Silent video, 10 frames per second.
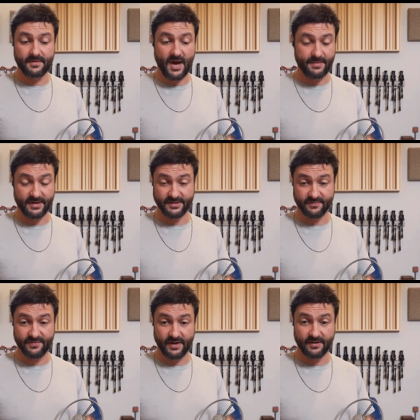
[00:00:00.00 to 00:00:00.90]

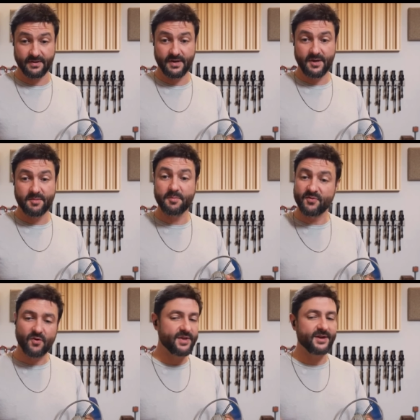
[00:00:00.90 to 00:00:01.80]
communism fell. But
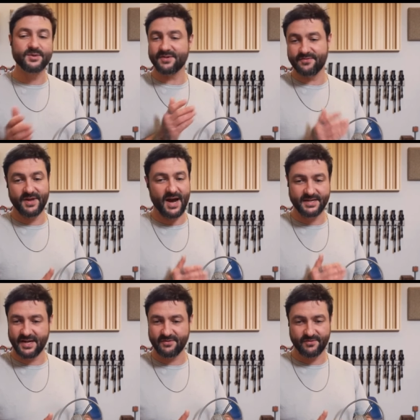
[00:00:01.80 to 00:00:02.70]
before that, it was a, the
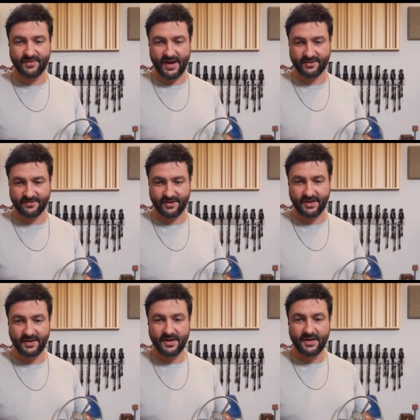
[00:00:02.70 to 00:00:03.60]
Octava
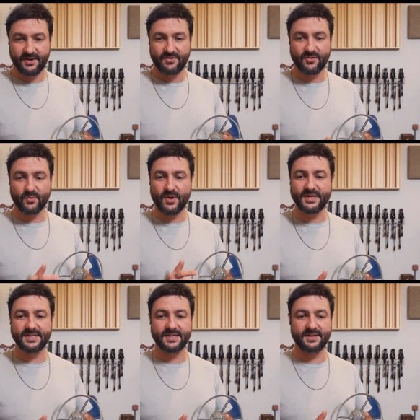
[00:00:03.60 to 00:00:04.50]
factory. So the
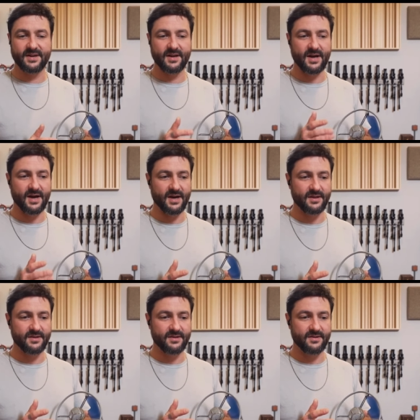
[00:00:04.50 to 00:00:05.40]
reason
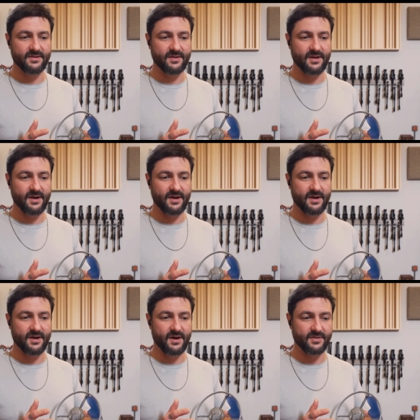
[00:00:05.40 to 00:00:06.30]
uh,
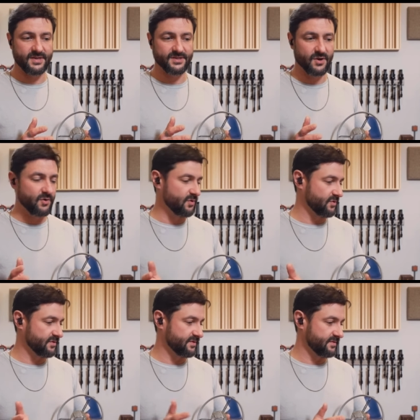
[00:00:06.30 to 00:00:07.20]
all these
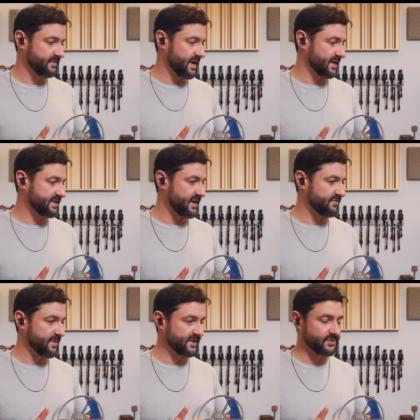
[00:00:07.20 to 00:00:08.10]
old
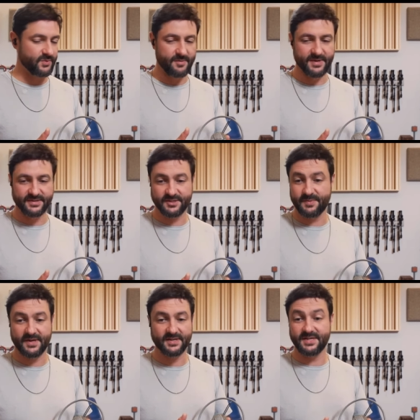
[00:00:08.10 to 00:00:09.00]
Octava mics are ribbons is
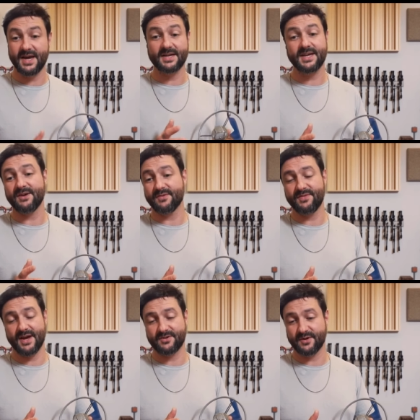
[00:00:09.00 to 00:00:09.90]
because the Octava
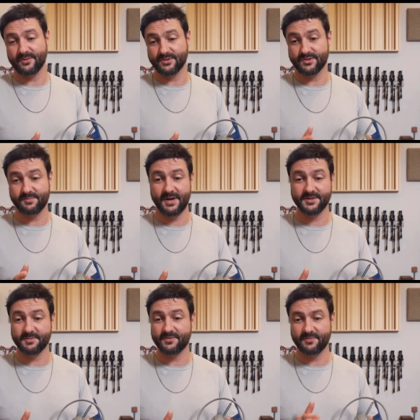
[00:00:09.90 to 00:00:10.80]
factory was
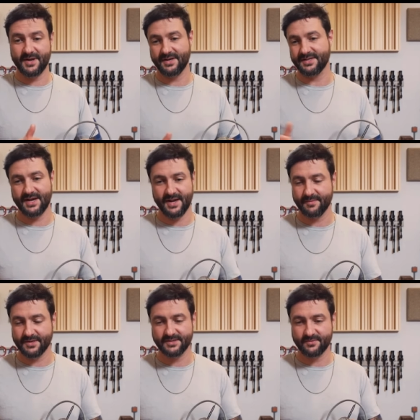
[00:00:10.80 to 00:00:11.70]
responsible for making
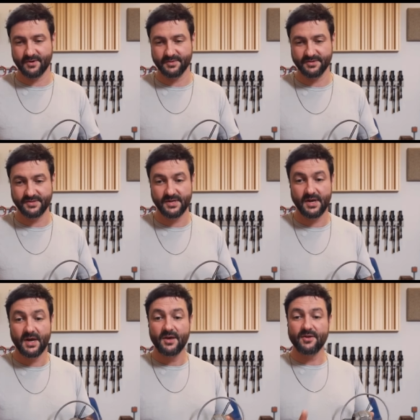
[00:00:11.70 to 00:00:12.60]
dynamics and ribbons.
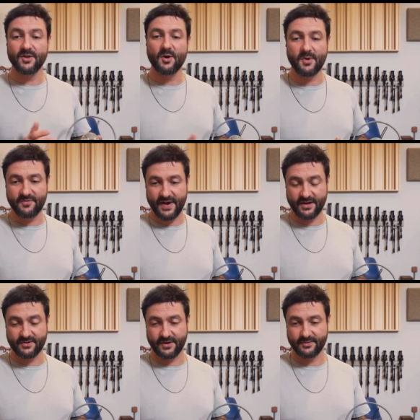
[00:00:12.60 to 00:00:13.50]
The Lomo
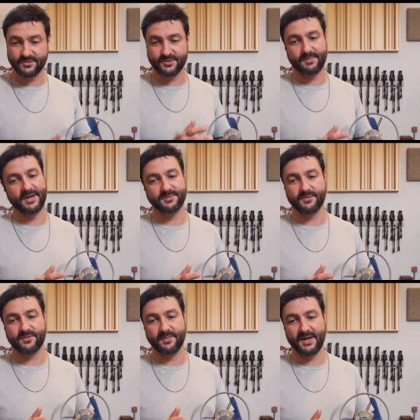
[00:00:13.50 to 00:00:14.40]
factory was
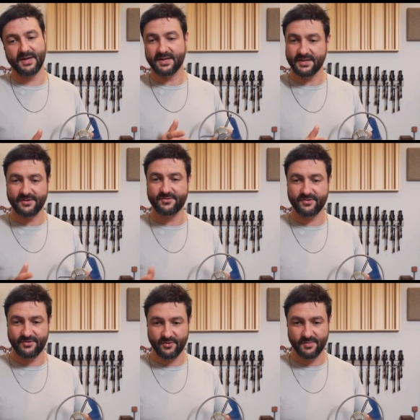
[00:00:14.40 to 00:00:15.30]
responsible for making condenser
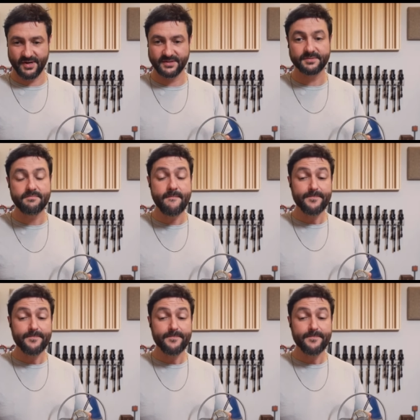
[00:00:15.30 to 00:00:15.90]
and tube mics.